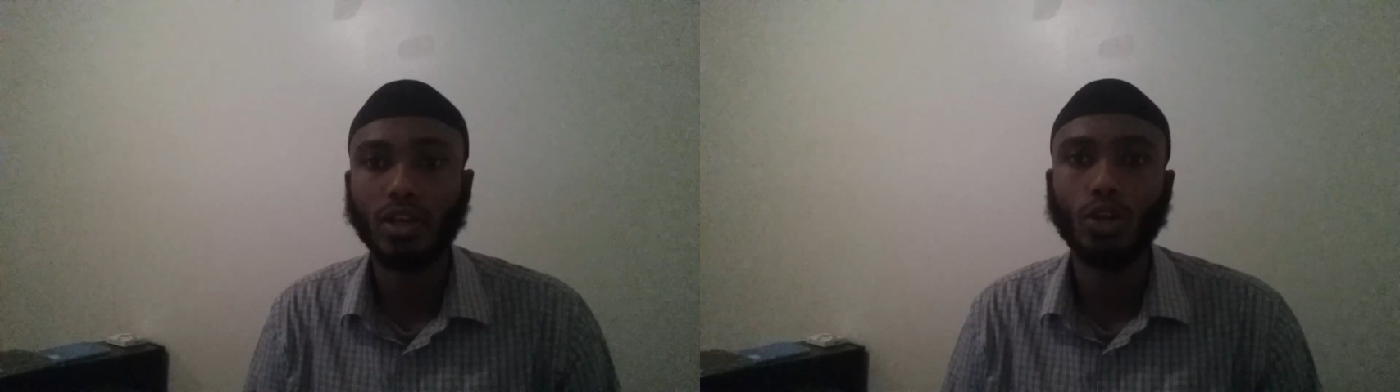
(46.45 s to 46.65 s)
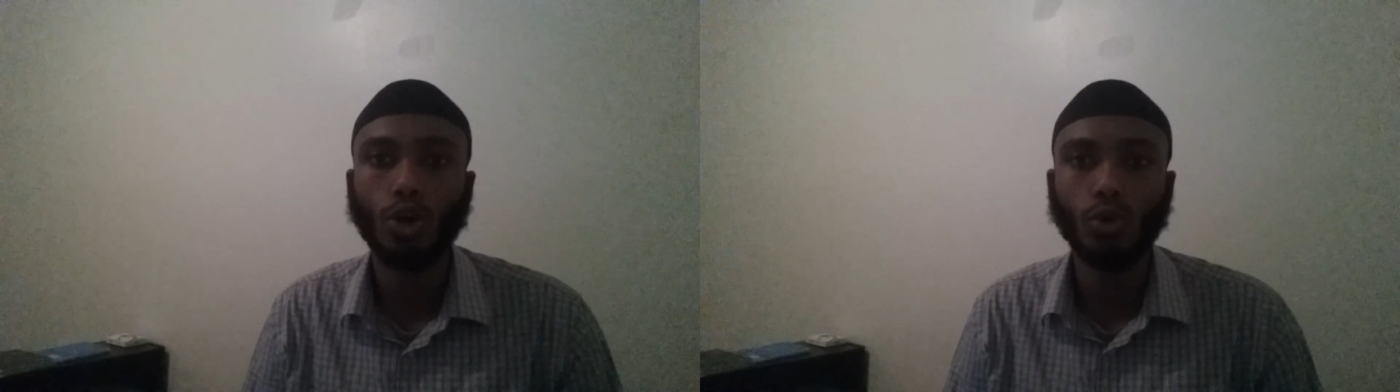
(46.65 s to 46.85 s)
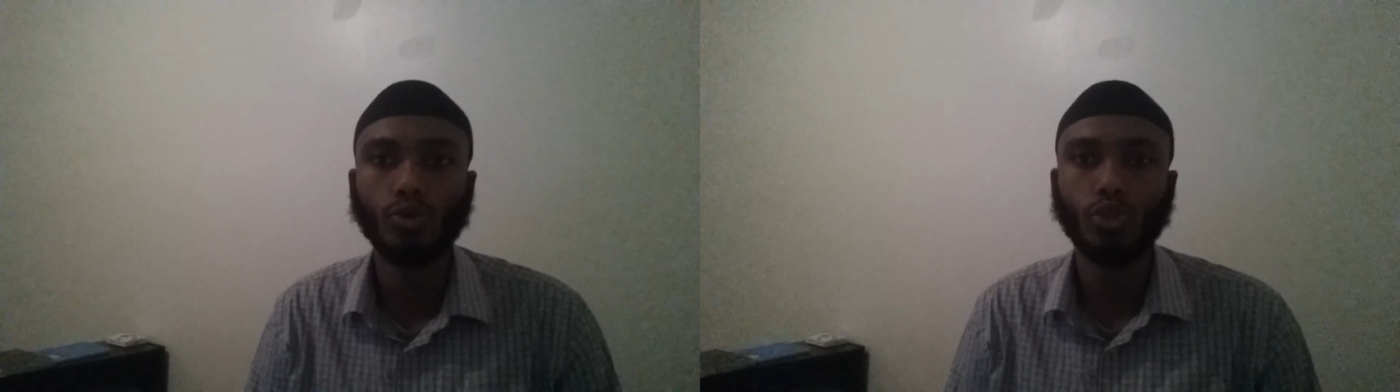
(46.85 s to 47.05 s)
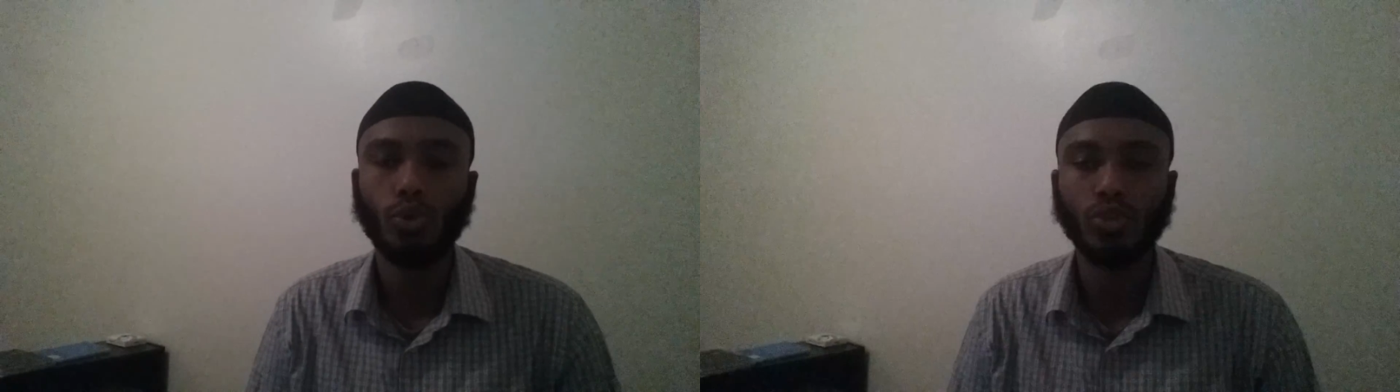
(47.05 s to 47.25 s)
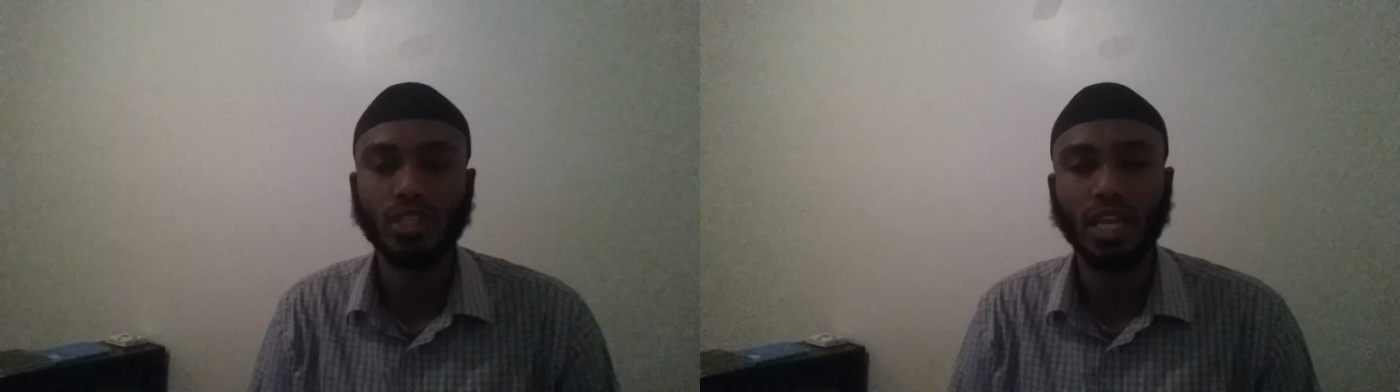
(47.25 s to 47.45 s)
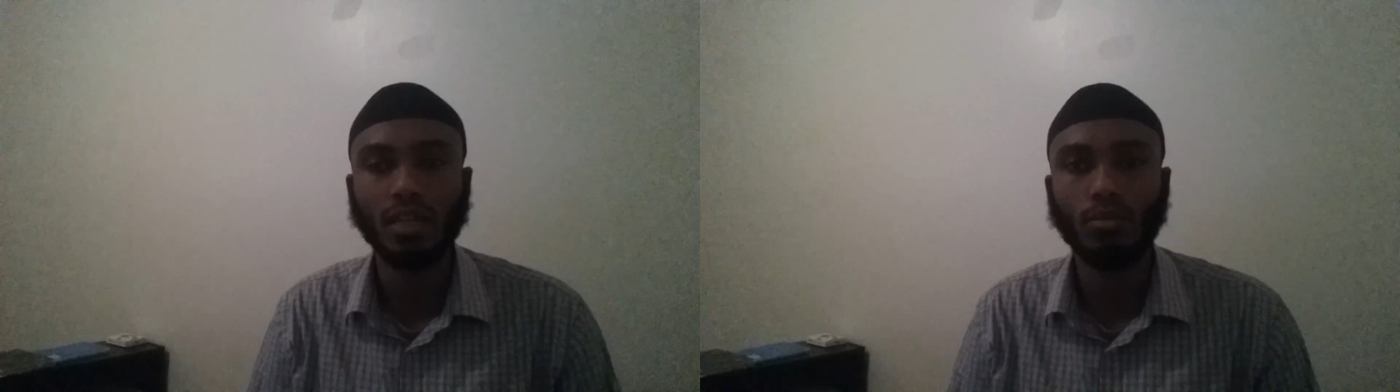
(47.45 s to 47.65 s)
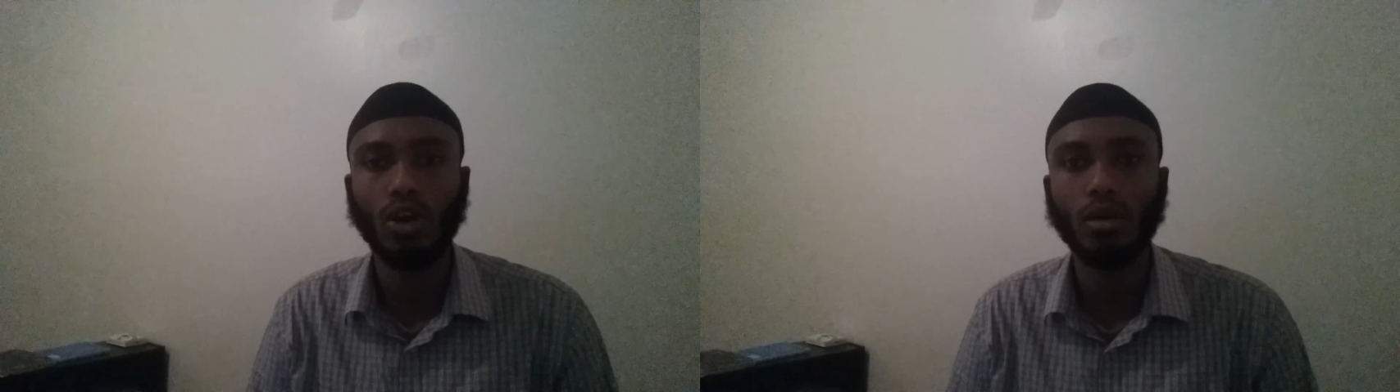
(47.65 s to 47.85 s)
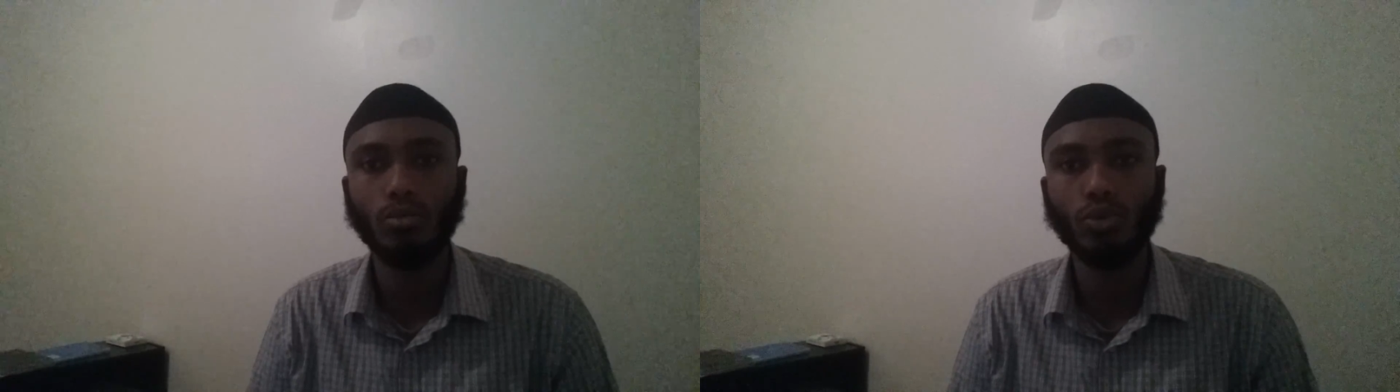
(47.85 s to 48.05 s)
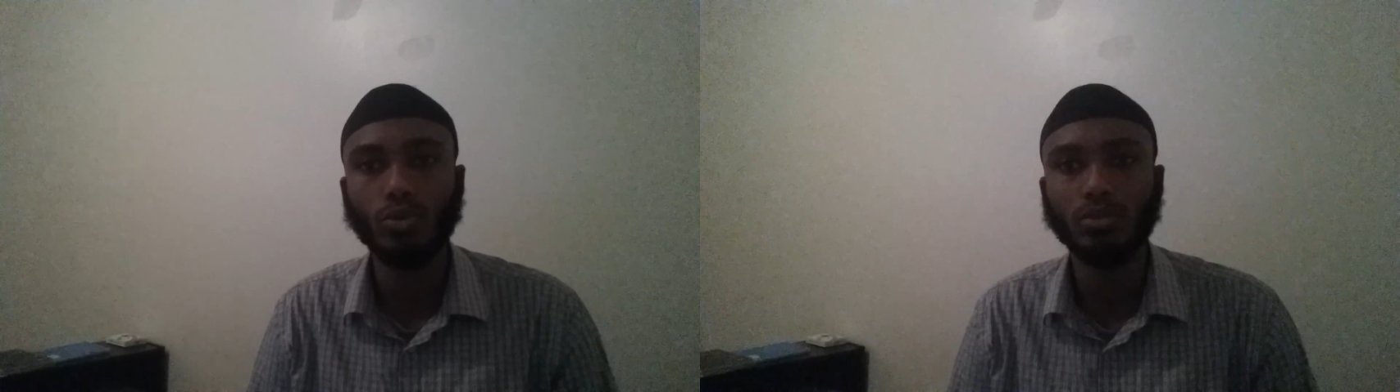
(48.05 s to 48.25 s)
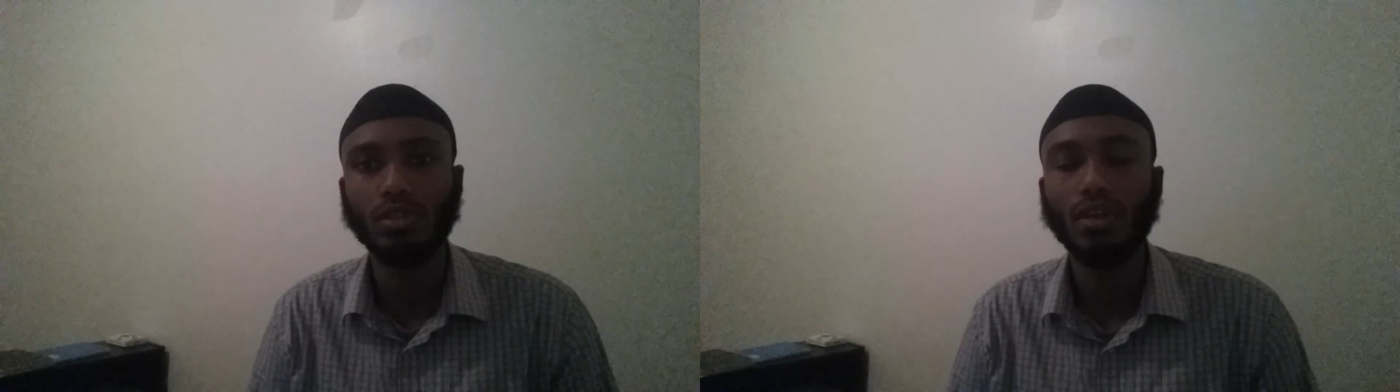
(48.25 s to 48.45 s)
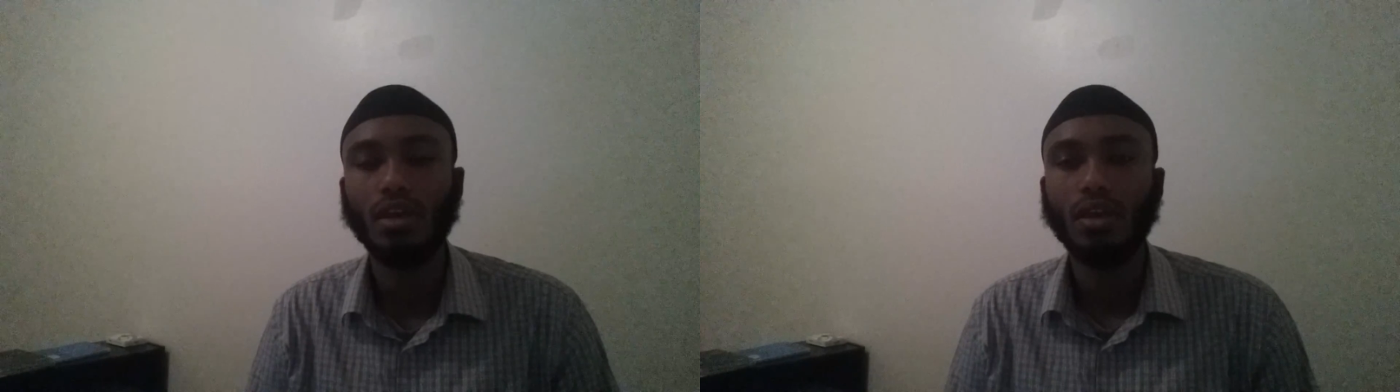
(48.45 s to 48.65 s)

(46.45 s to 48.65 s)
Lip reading: and coach, Hussein Muhammad.